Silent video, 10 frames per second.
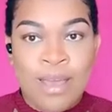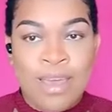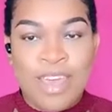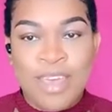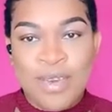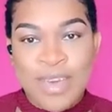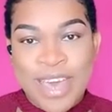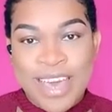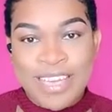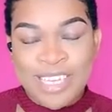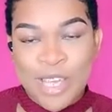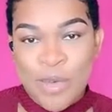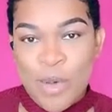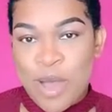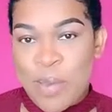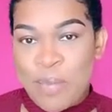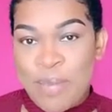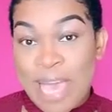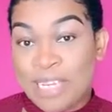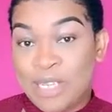Hey you guys, and welcome
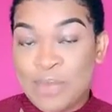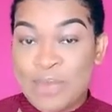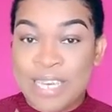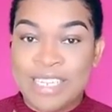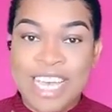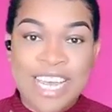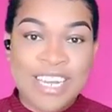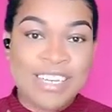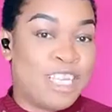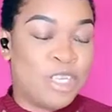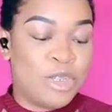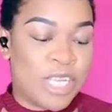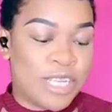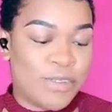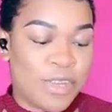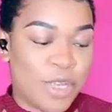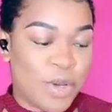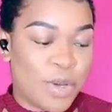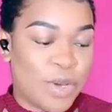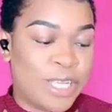back to my channel. Today's
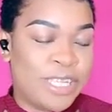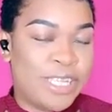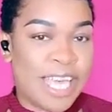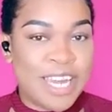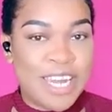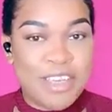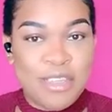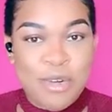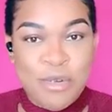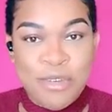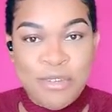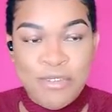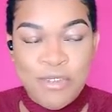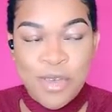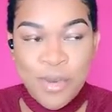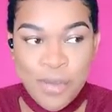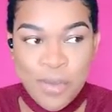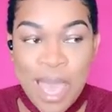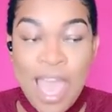video, it's another review.